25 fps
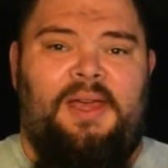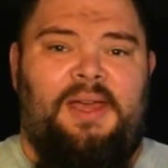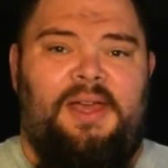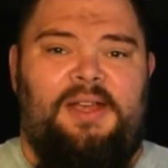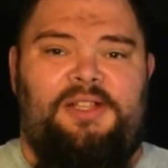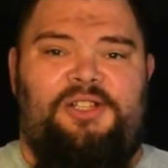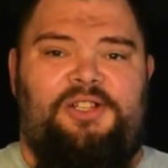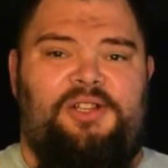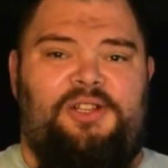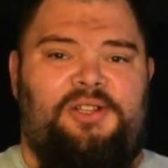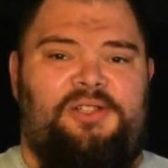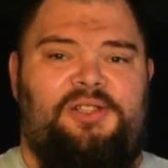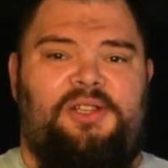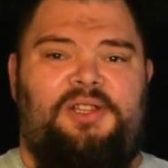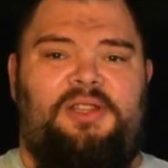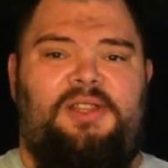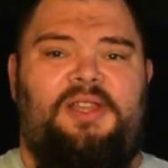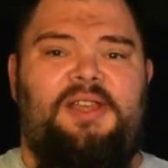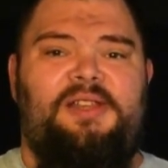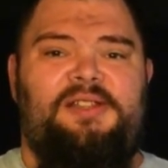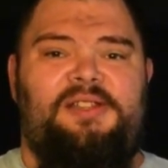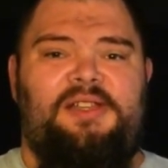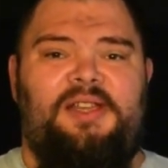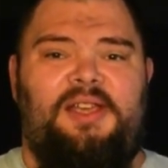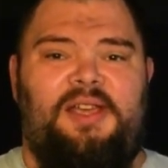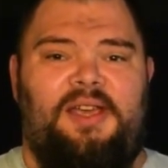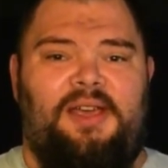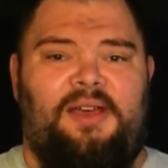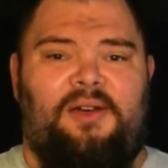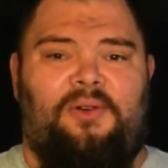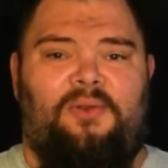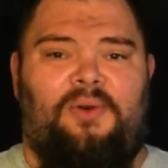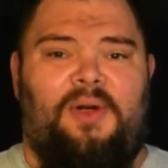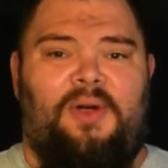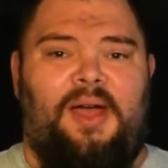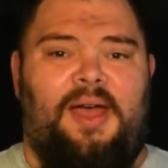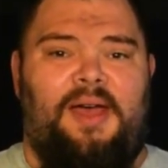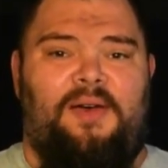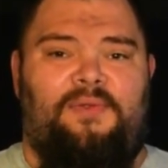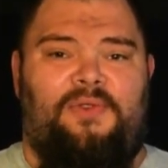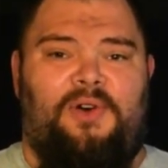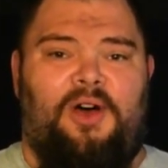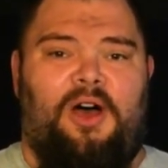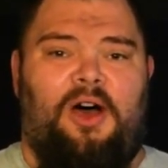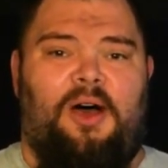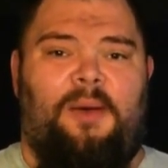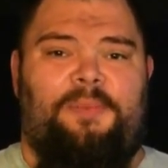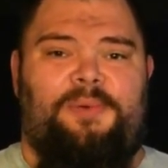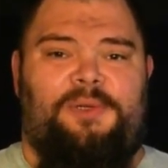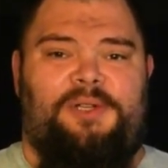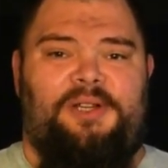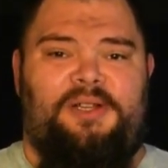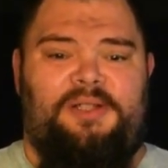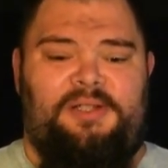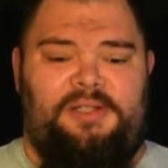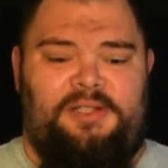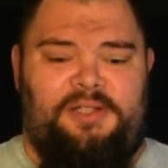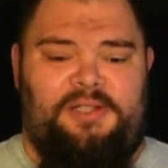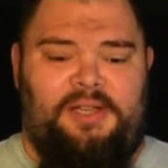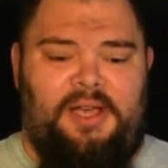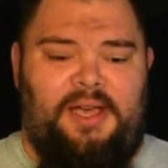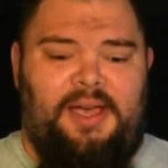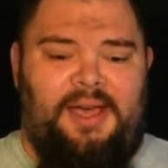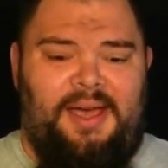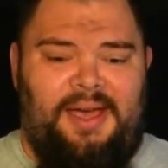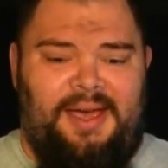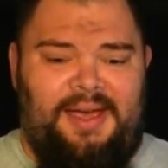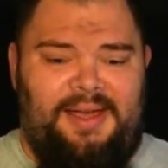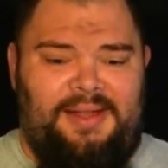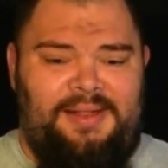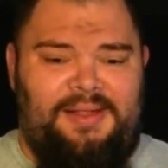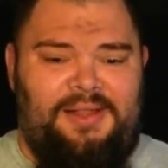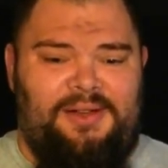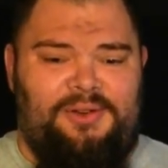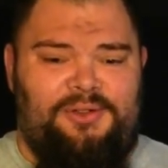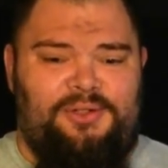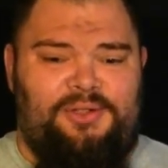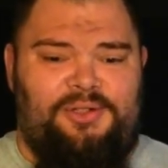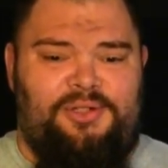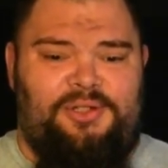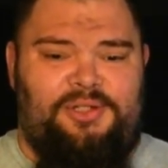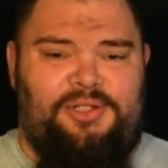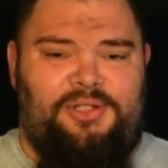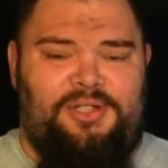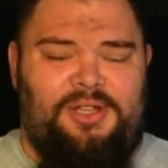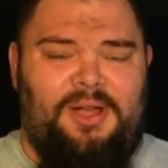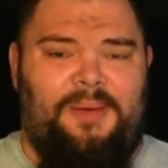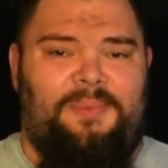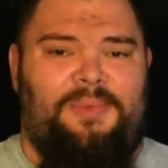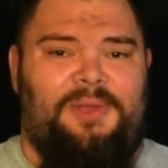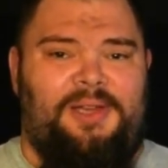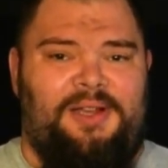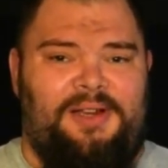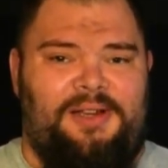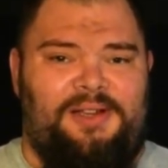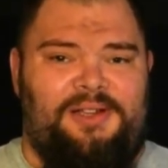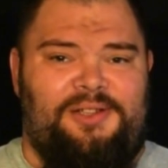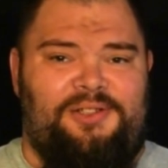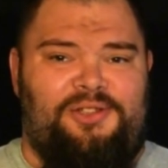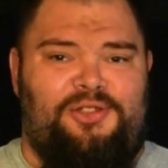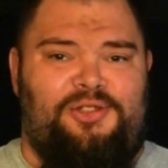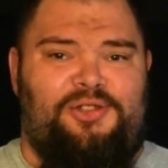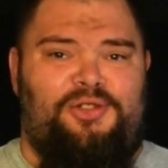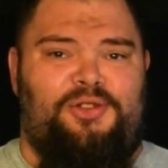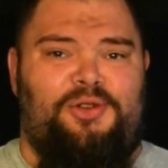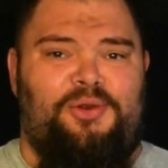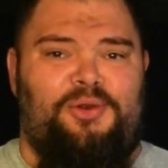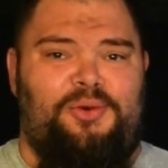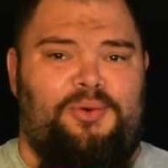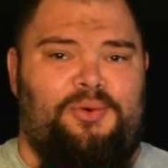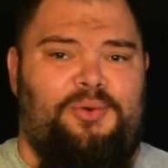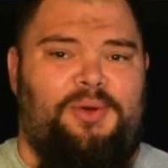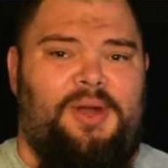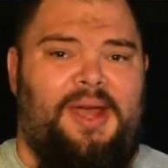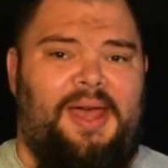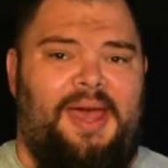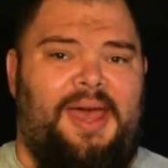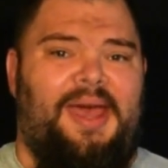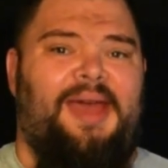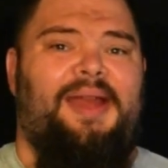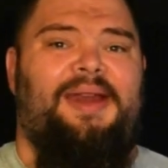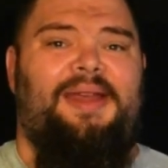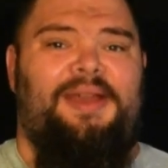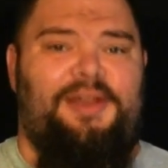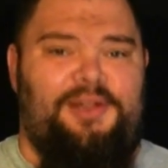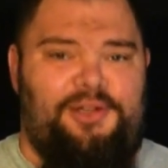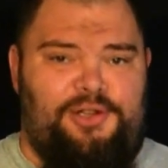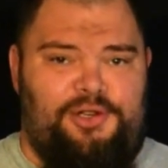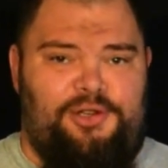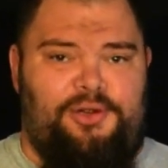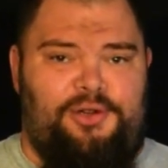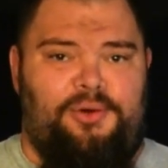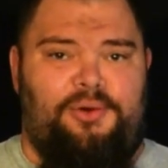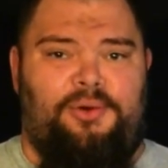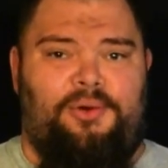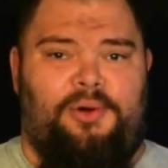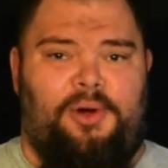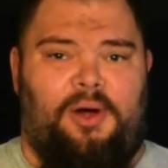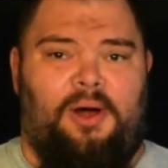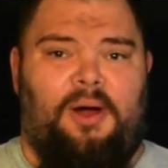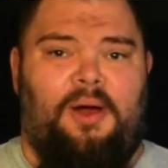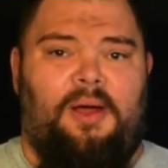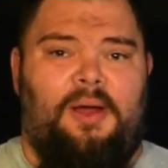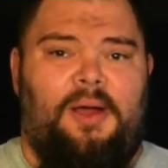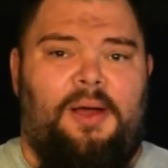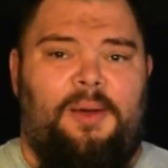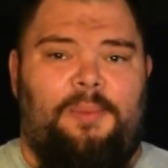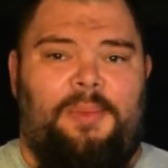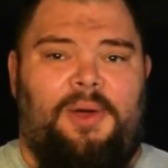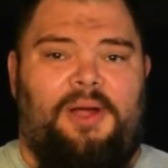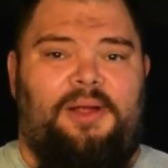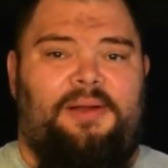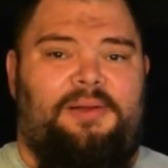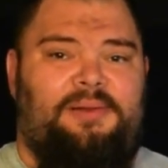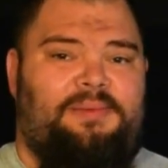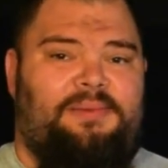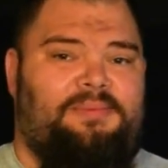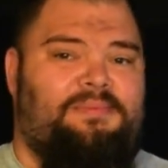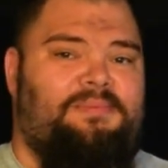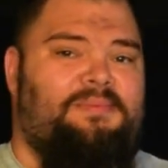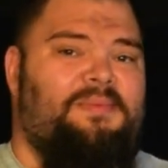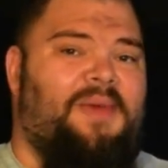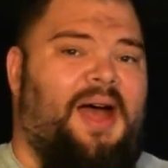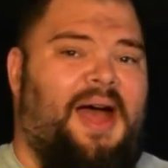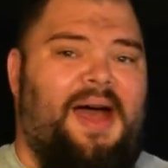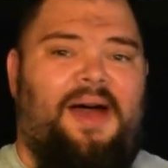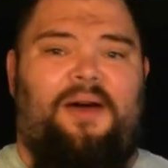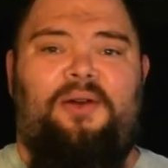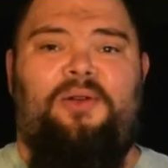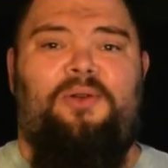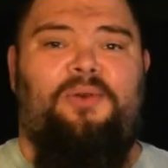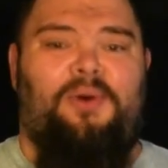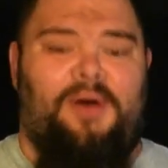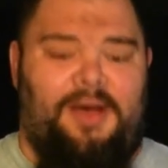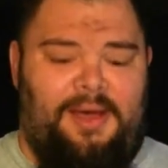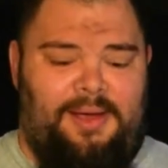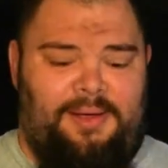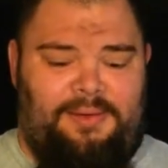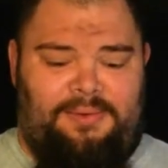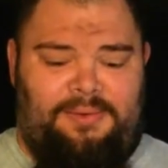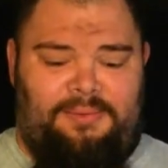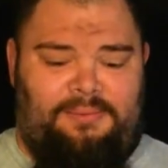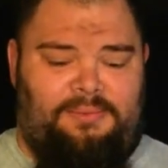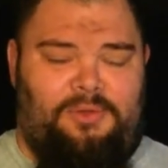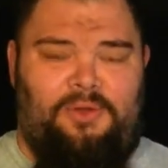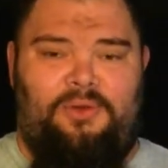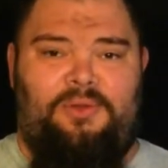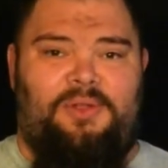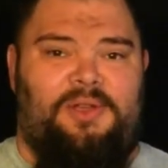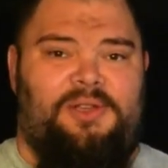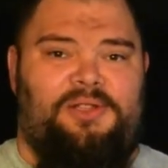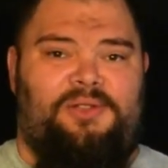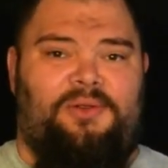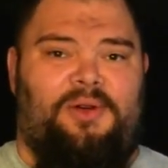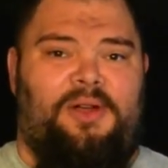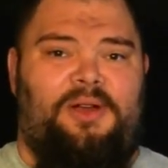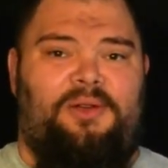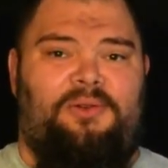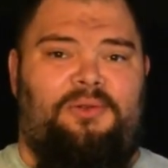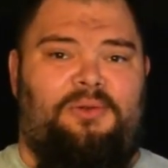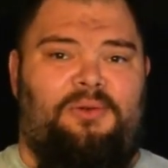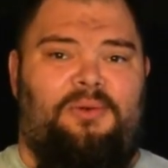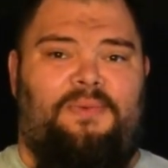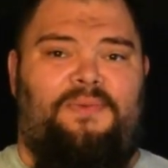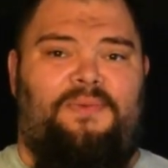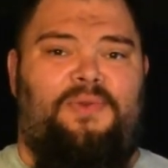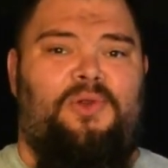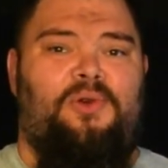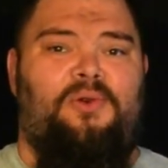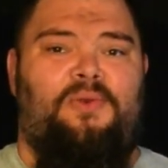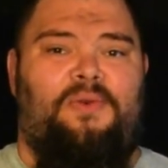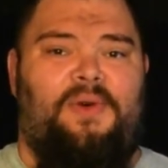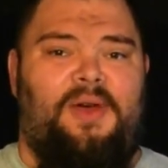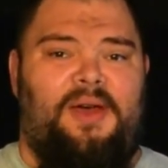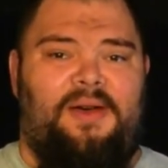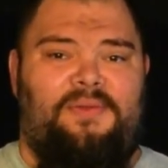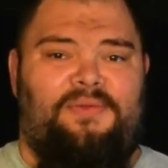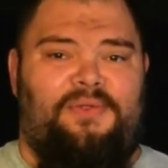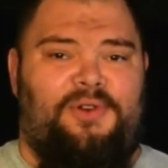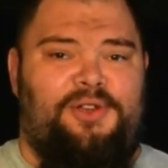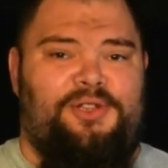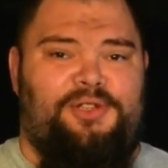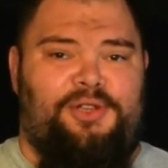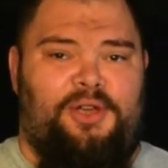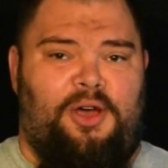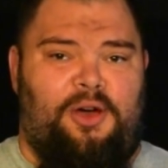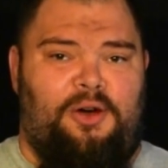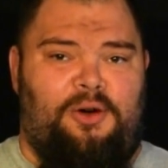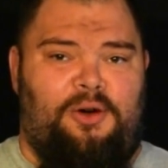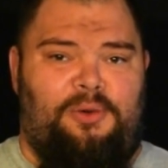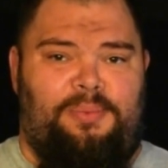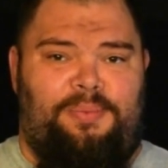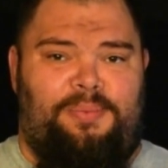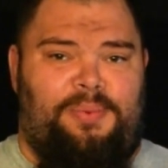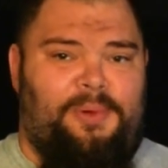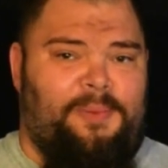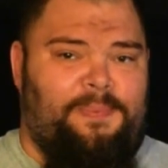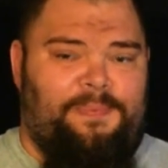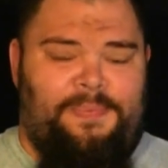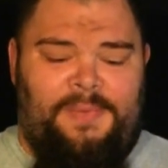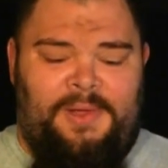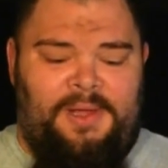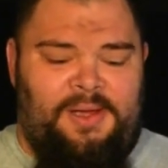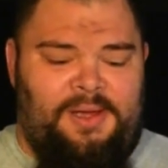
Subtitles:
It's just a dizzying array of options, and there's something to suit any shooter. But how do I do this? Do I do a review of every scope?